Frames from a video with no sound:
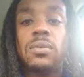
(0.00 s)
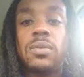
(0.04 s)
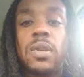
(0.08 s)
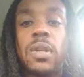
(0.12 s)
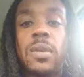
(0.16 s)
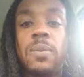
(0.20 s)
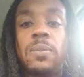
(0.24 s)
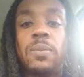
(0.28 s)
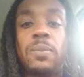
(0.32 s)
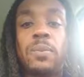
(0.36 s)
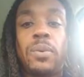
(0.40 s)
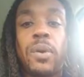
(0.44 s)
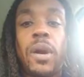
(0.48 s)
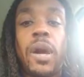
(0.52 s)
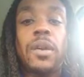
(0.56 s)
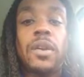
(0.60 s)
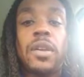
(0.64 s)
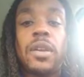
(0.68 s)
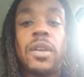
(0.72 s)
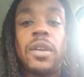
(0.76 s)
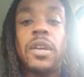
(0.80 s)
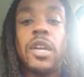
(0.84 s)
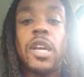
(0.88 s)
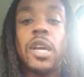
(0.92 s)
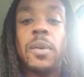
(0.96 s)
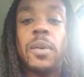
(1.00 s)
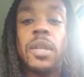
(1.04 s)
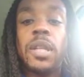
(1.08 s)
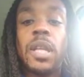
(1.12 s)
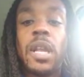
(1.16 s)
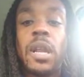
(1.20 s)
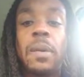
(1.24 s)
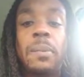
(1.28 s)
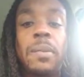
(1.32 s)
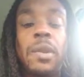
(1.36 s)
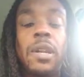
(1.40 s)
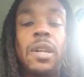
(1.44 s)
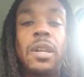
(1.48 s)
He probably didn't care about that
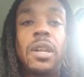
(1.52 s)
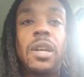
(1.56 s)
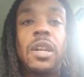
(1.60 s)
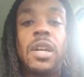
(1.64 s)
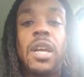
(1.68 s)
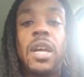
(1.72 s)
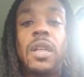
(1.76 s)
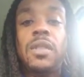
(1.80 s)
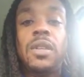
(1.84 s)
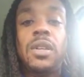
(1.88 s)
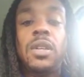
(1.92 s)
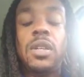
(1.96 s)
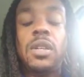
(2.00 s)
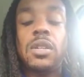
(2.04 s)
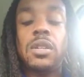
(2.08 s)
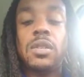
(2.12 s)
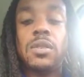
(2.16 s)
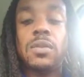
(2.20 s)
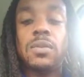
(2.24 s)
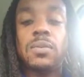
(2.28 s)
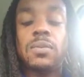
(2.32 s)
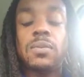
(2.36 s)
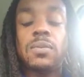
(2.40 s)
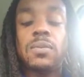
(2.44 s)
a minute later after he did it.